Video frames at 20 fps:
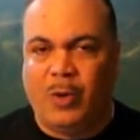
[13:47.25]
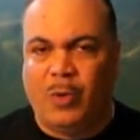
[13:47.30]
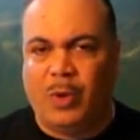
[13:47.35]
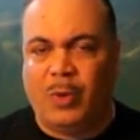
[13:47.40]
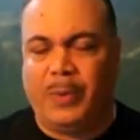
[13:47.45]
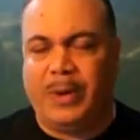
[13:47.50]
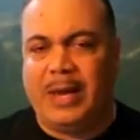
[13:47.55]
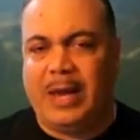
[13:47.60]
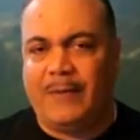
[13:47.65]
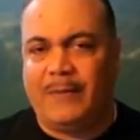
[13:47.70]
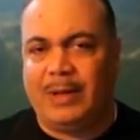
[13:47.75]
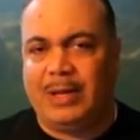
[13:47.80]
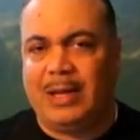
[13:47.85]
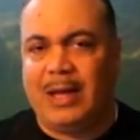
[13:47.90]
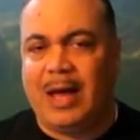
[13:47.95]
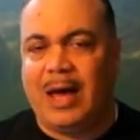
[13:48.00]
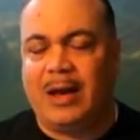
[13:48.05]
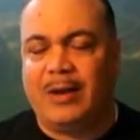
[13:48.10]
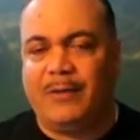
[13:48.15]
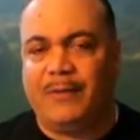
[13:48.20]
where we have a
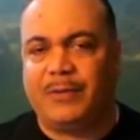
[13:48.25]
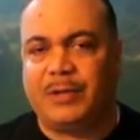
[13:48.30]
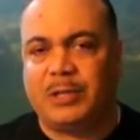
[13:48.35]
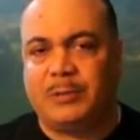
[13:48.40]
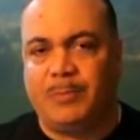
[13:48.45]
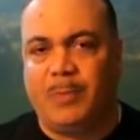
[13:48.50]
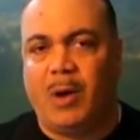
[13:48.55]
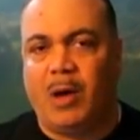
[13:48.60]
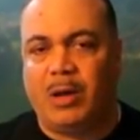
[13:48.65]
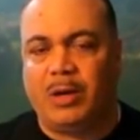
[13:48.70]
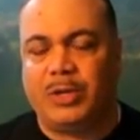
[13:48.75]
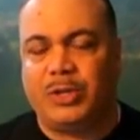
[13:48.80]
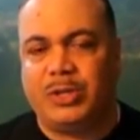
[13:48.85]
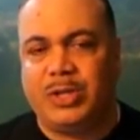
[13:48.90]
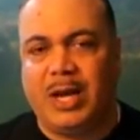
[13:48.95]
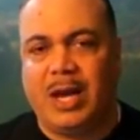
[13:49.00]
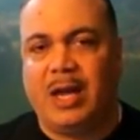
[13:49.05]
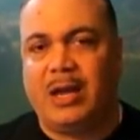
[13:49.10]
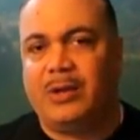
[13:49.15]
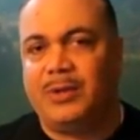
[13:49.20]
lot of smaller
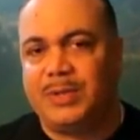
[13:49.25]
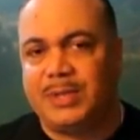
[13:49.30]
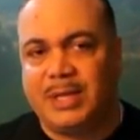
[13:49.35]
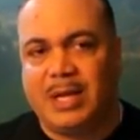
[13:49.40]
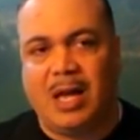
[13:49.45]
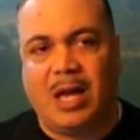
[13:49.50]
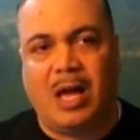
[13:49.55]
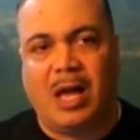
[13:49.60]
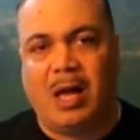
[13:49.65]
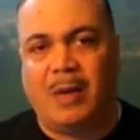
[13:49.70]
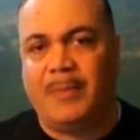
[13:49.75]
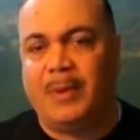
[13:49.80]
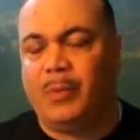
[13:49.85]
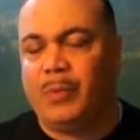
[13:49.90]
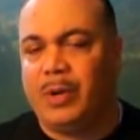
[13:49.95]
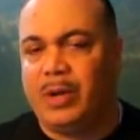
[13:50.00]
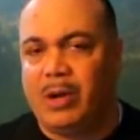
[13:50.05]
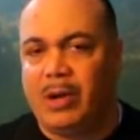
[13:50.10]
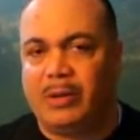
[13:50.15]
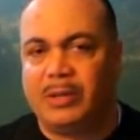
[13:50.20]
channels come and
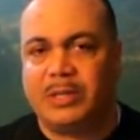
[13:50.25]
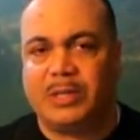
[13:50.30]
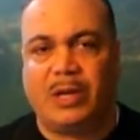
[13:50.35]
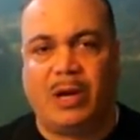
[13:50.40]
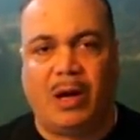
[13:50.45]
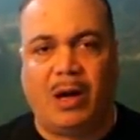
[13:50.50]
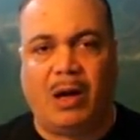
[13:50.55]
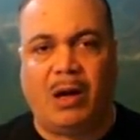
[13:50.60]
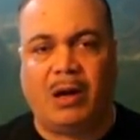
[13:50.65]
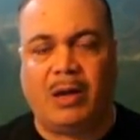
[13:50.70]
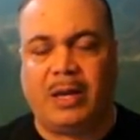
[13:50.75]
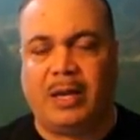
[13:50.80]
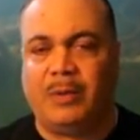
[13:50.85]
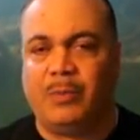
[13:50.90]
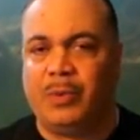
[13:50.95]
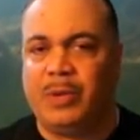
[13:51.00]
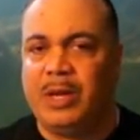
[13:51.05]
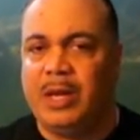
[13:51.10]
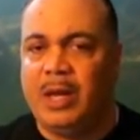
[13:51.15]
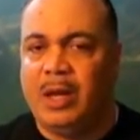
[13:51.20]
we all talk
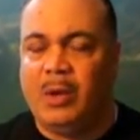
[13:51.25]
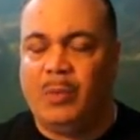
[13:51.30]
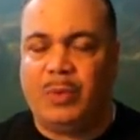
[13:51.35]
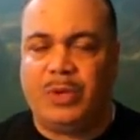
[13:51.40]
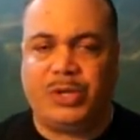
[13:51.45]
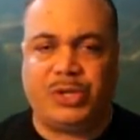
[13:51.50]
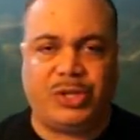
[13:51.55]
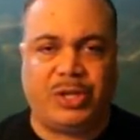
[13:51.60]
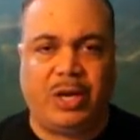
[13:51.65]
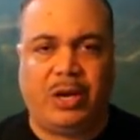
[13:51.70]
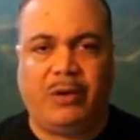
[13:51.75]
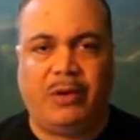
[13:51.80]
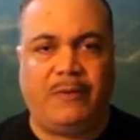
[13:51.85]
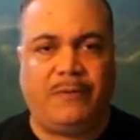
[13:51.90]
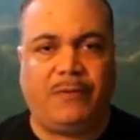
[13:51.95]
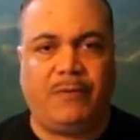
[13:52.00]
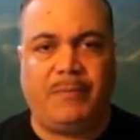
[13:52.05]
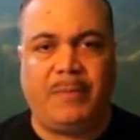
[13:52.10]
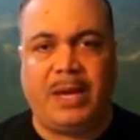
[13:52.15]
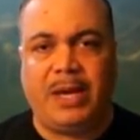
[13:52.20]
and we, we share
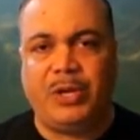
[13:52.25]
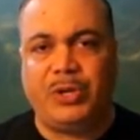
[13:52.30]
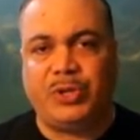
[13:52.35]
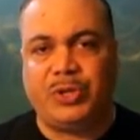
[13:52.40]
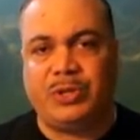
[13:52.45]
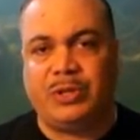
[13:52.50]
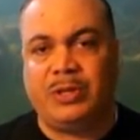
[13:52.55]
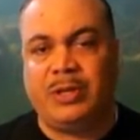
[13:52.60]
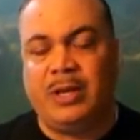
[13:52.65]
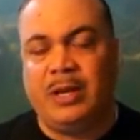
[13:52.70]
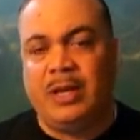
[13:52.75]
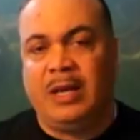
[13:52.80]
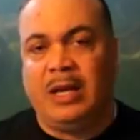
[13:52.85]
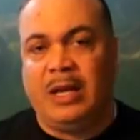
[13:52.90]
information.